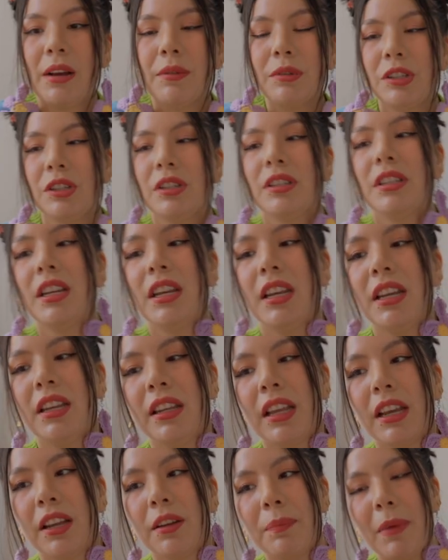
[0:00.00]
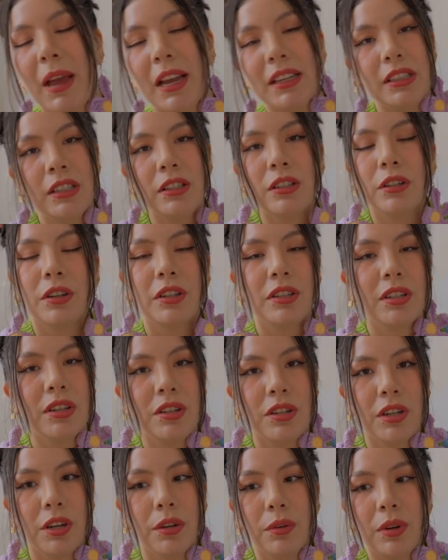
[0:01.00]
I was just thinking like maxi skirts in
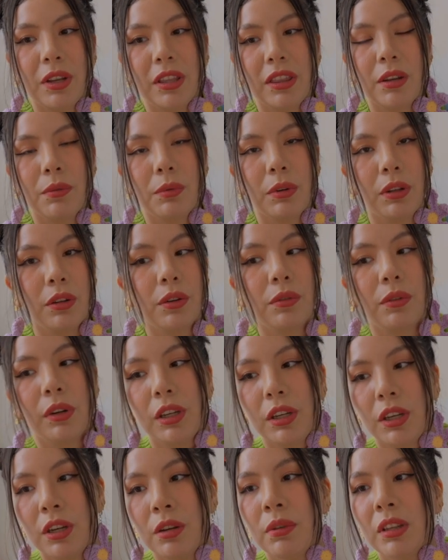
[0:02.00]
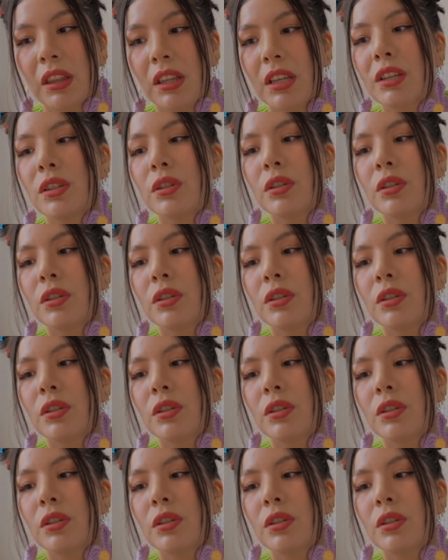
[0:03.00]
general I think would look really cute with this,